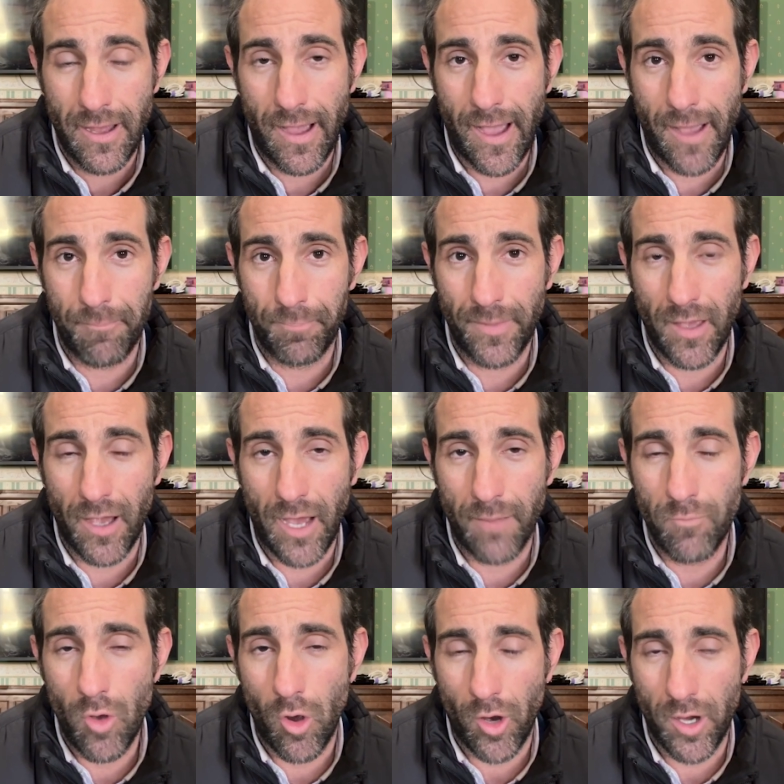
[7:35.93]
I'm
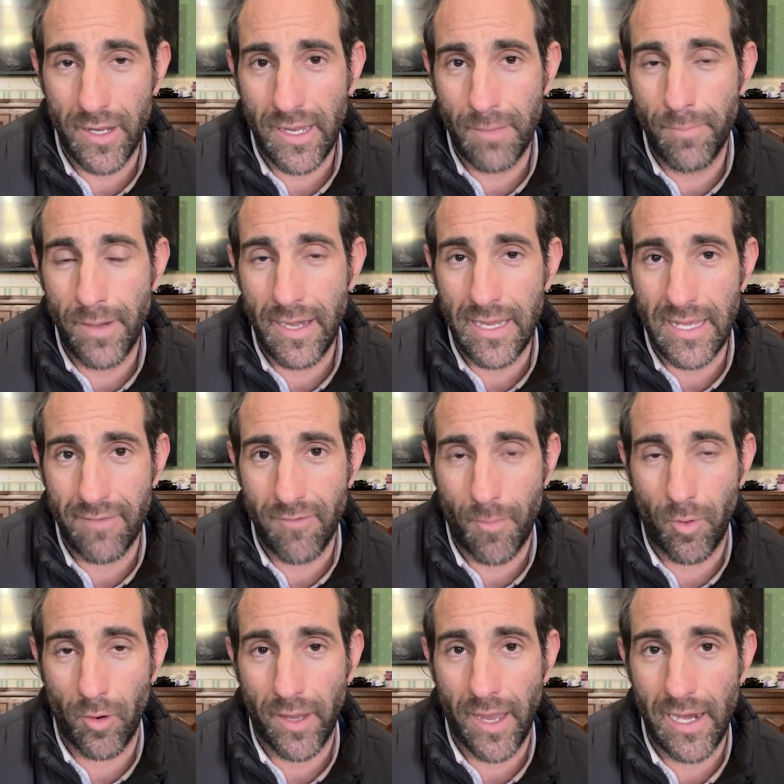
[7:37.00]
not going to completely give
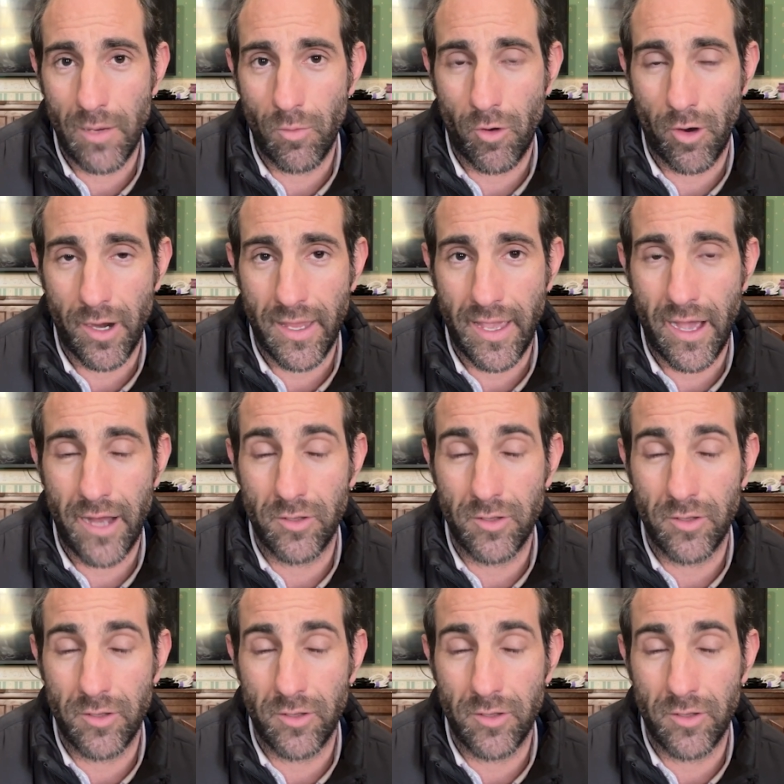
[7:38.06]
up on Gaelic Warrior yet.